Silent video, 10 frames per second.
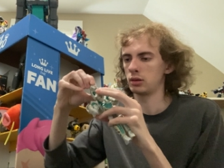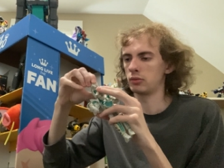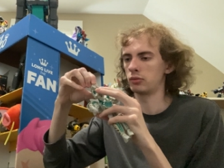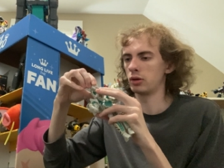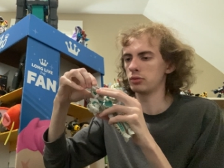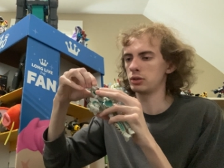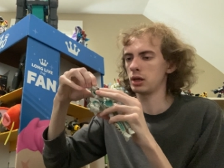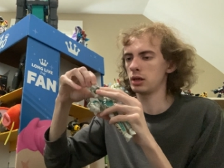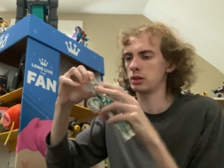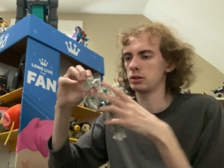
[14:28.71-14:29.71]

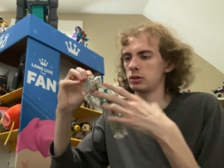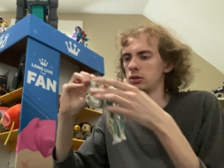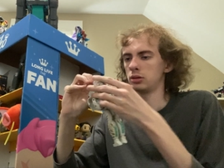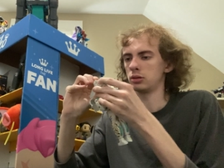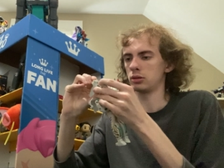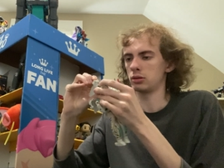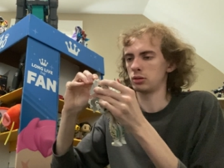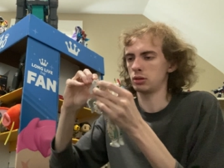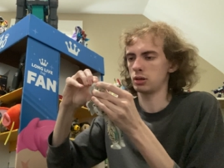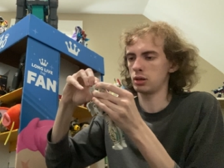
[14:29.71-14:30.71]
rotate it
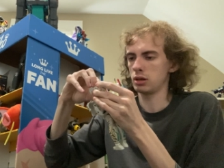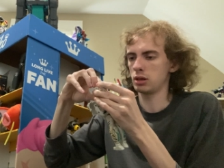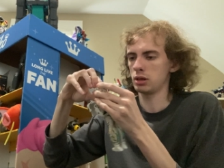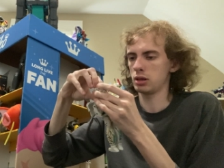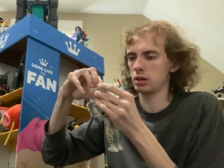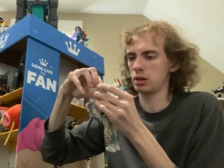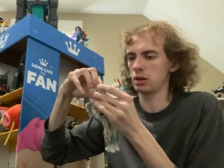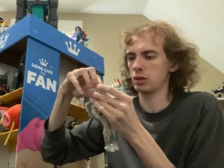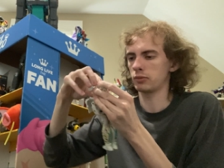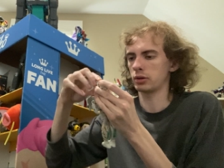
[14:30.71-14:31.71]

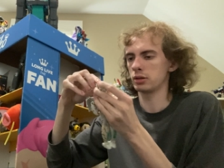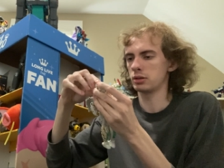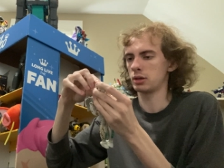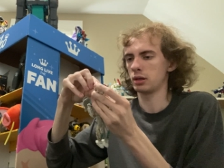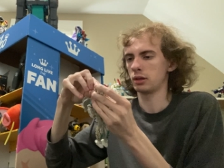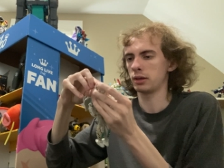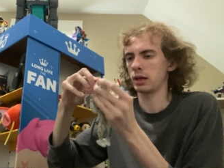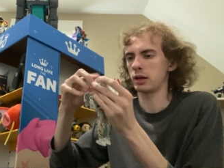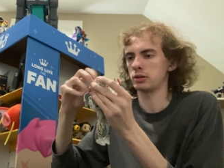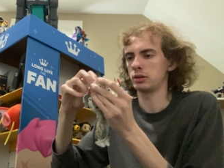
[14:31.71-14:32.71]
inwards like
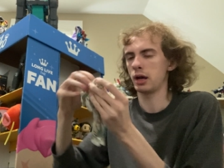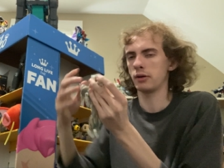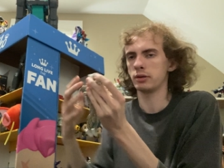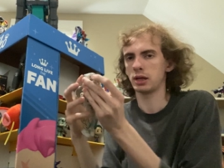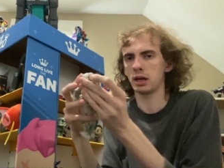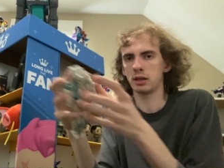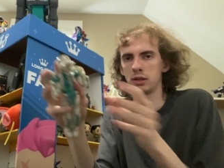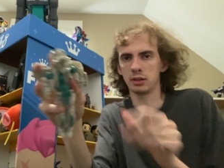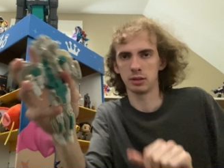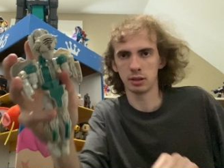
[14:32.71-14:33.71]
that. So now his head
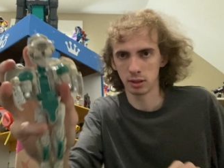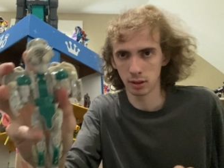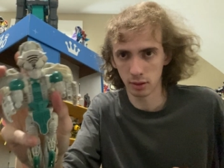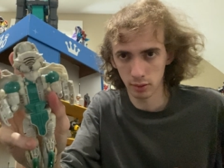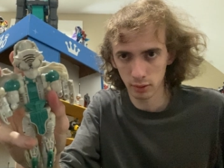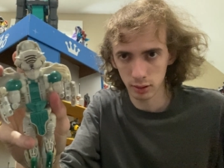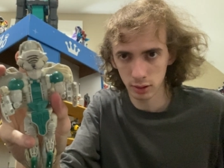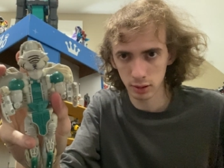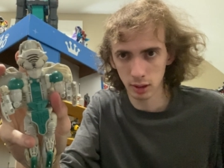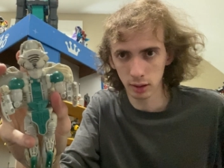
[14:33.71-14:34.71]
is
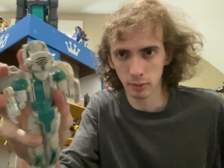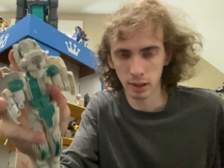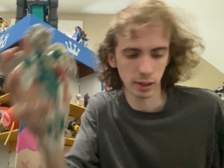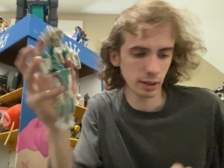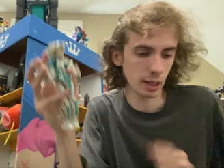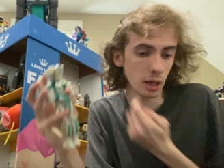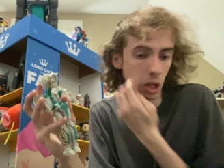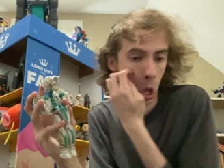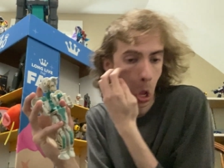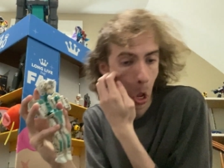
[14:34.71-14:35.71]
tucked away like that.
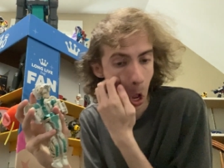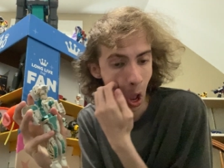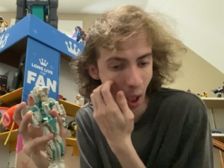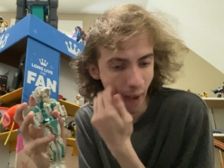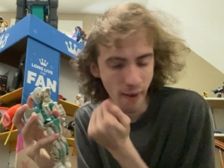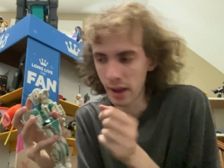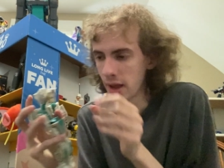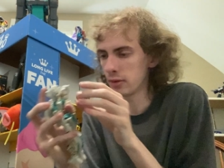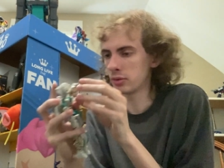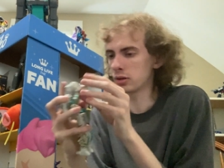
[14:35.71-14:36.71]

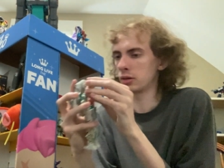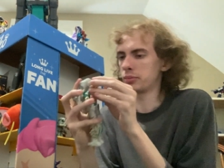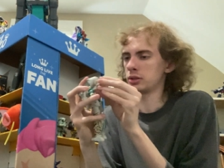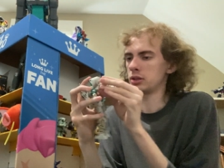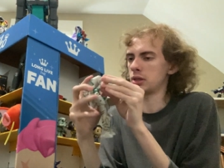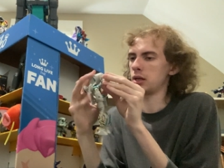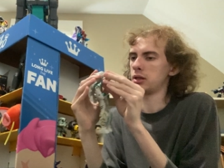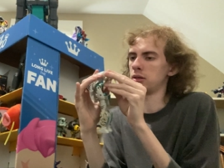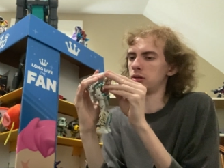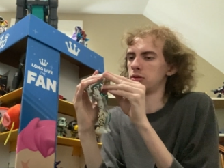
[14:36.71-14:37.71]
And we're going to push his head
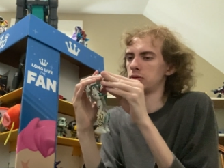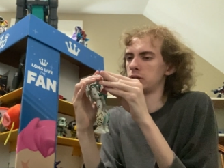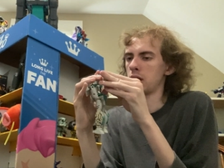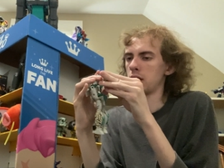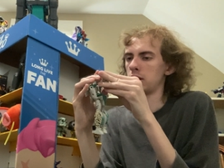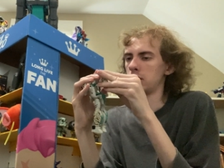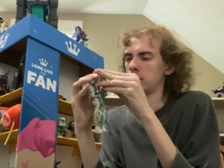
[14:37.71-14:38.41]
into his head.